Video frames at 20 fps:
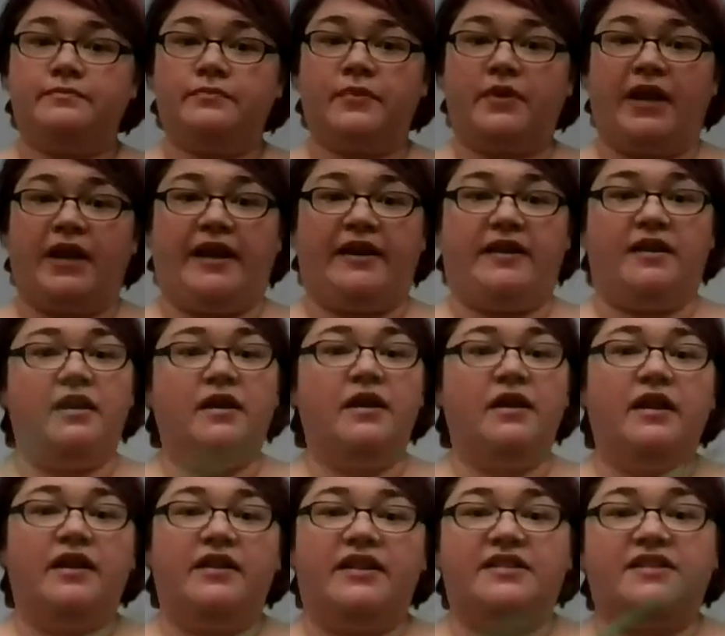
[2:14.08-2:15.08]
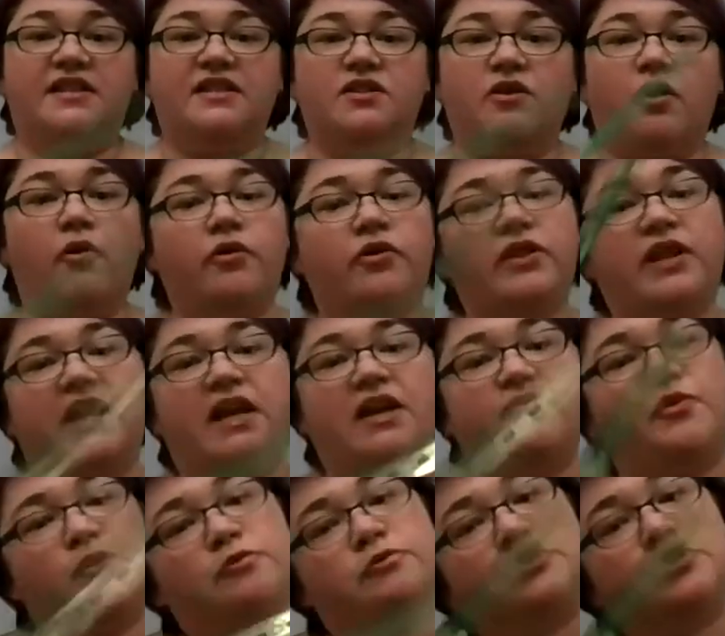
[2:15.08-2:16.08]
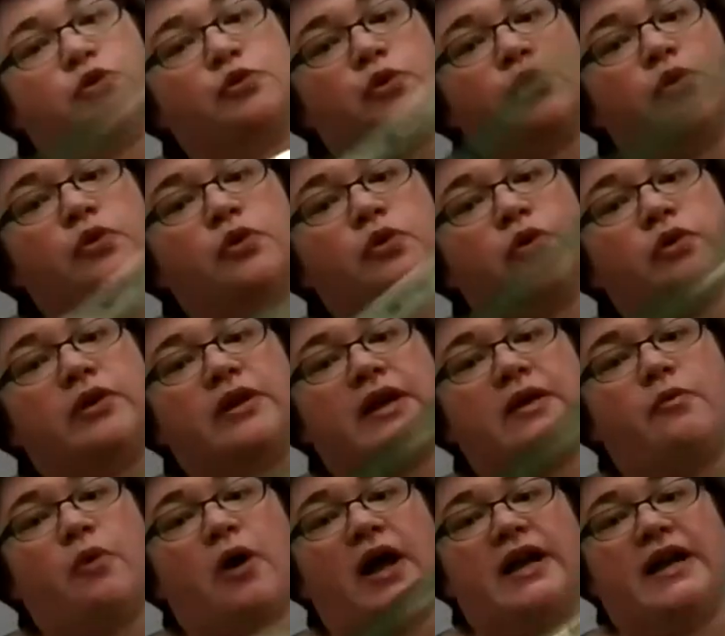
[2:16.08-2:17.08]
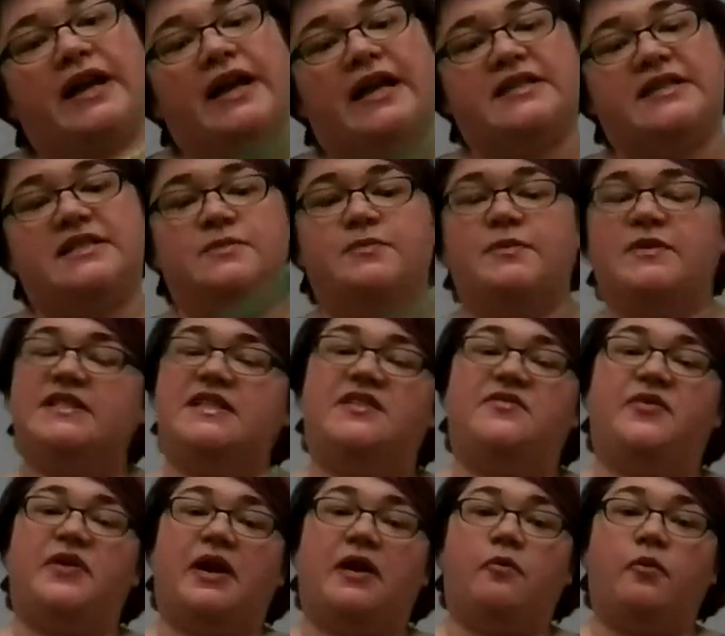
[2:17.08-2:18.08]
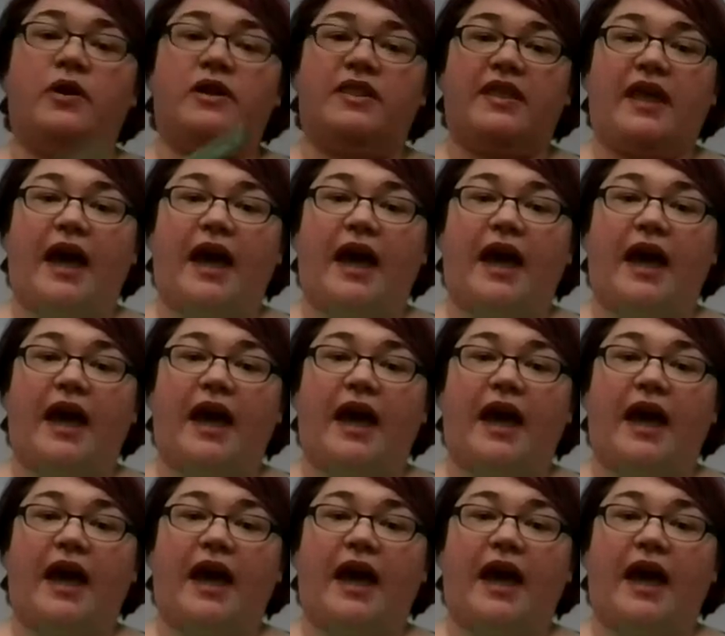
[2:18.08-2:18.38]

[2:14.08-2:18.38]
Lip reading: okay? This is only if you truly want to get specific with